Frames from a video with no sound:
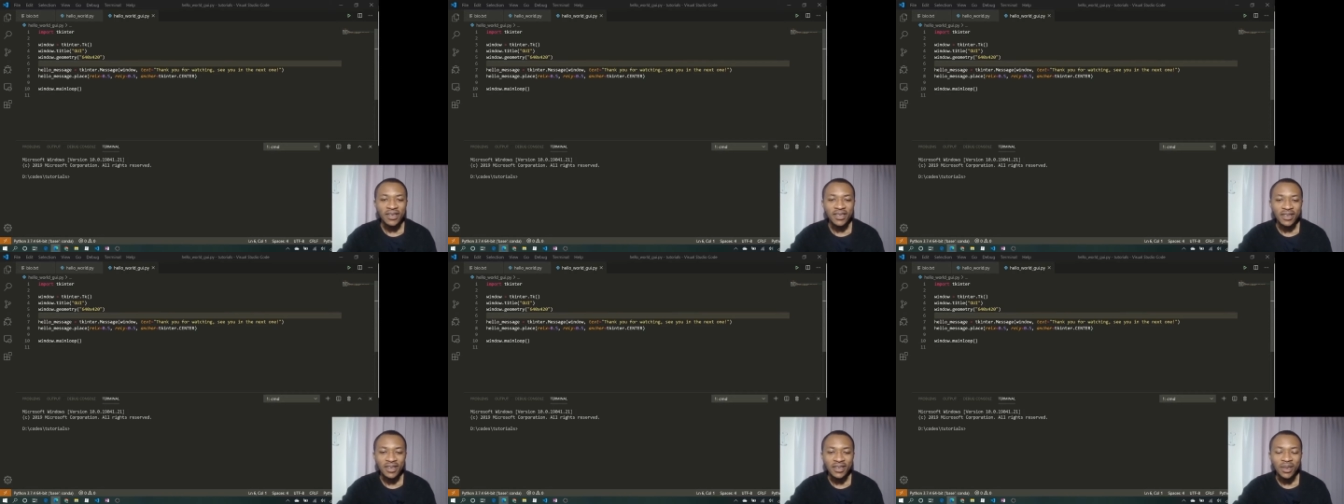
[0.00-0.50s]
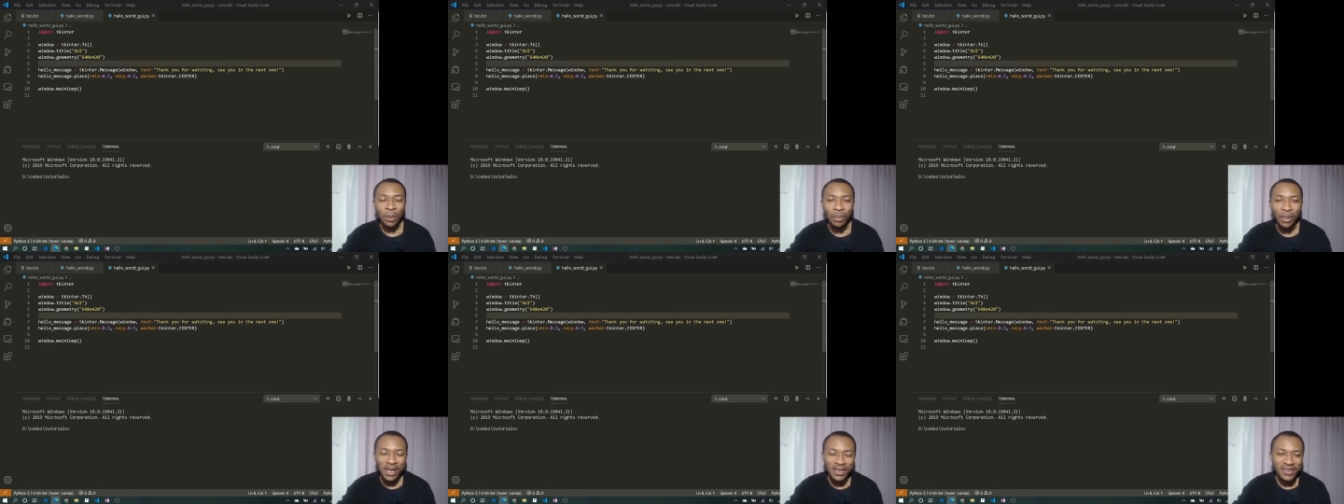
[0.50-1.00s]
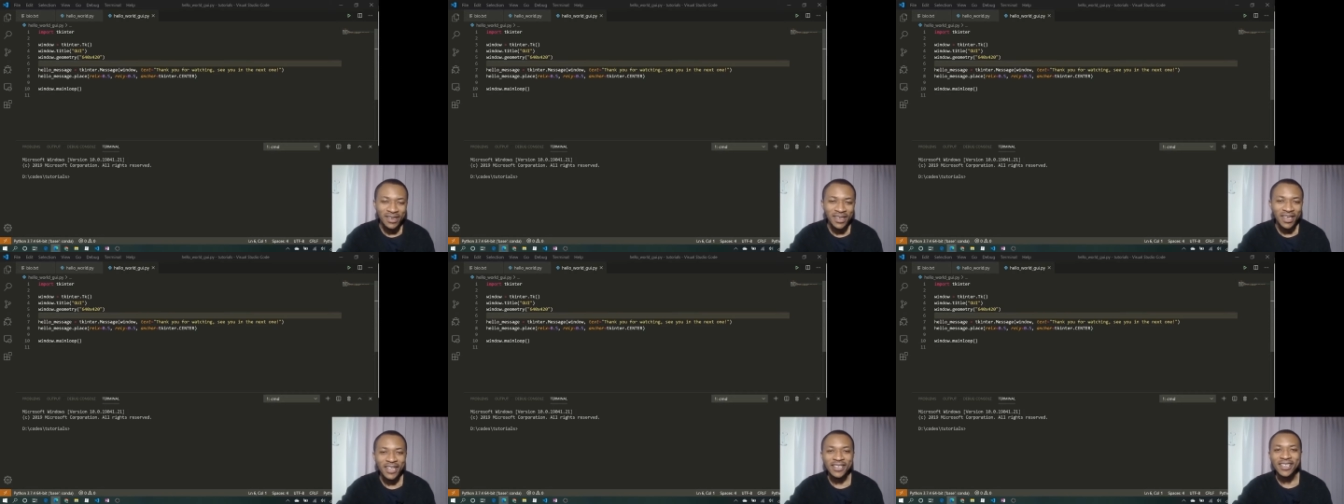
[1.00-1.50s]
the
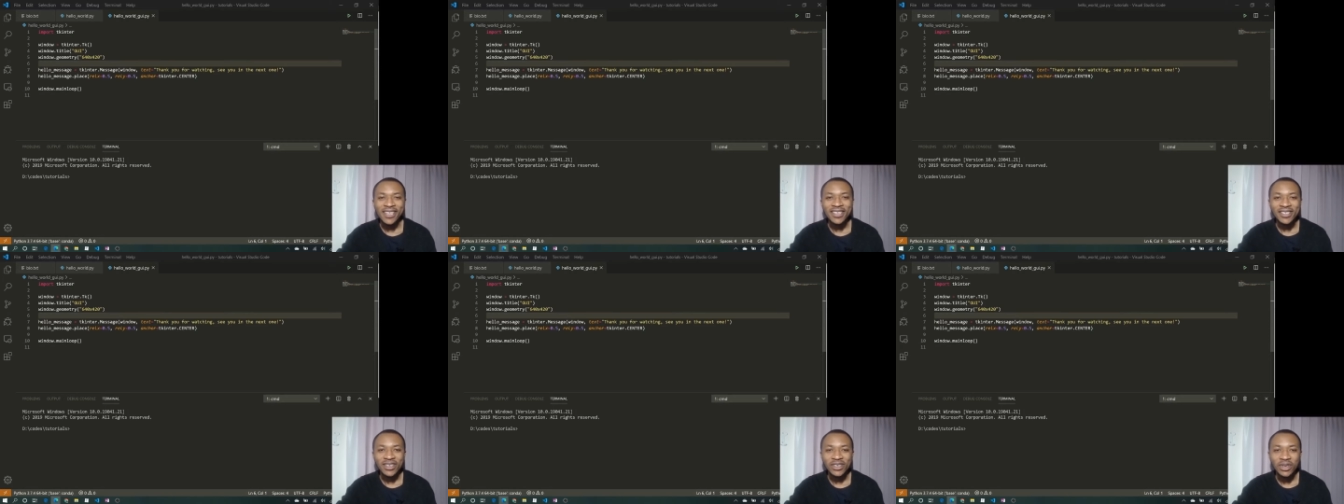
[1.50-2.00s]
basic and the essential